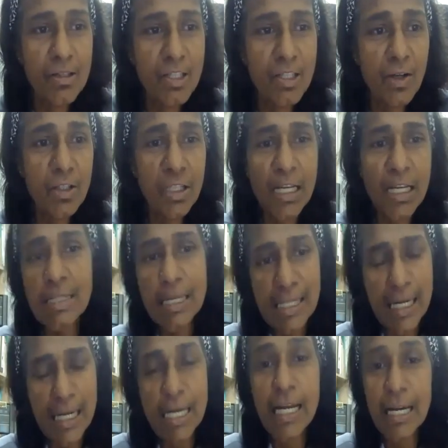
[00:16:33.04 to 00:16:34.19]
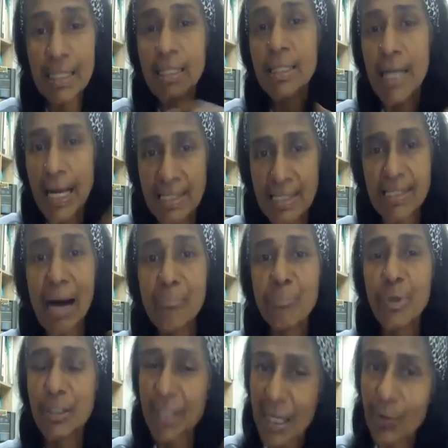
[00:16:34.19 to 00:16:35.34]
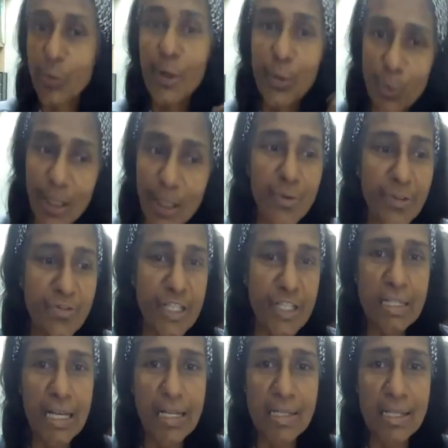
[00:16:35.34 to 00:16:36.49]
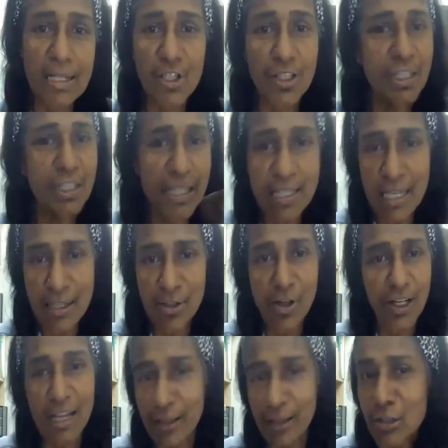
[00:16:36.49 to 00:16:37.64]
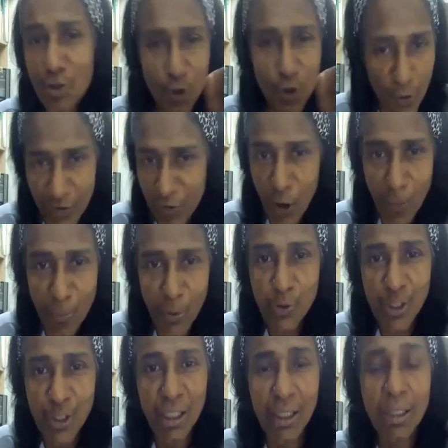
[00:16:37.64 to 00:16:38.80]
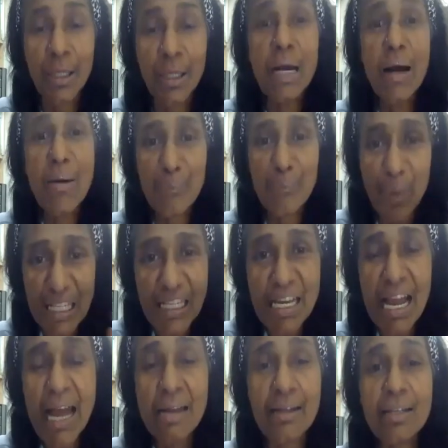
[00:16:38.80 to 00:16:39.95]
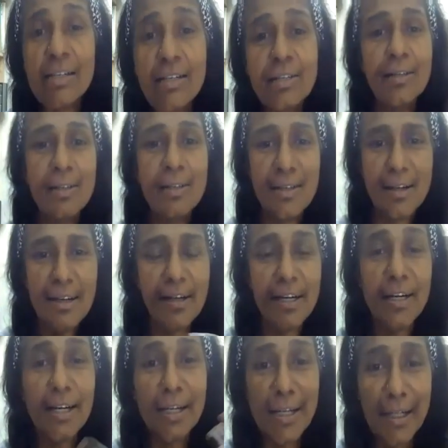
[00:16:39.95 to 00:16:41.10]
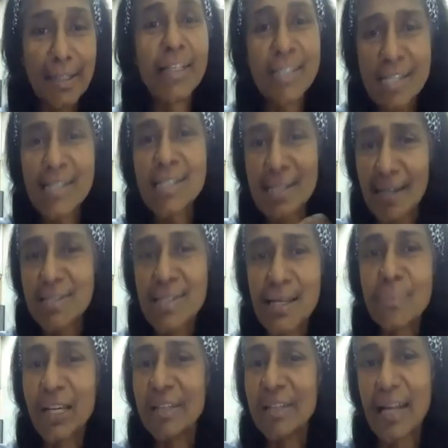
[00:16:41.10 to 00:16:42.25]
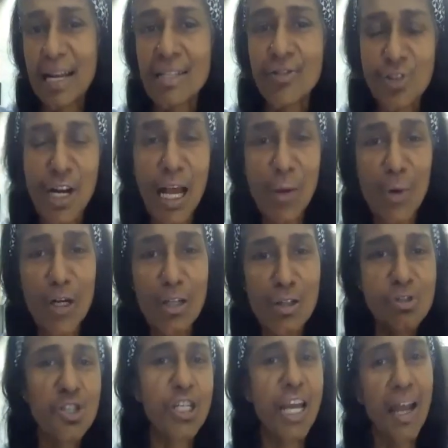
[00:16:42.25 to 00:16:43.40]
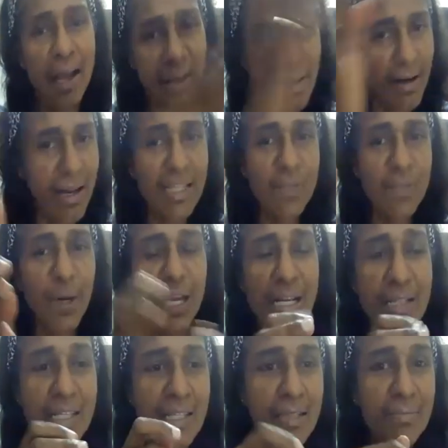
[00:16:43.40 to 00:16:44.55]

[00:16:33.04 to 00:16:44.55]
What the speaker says: So this is another example that we work with dyslexic children. This has got nothing to do with computer, but yet this is something that extra I wanted to share. Next, please.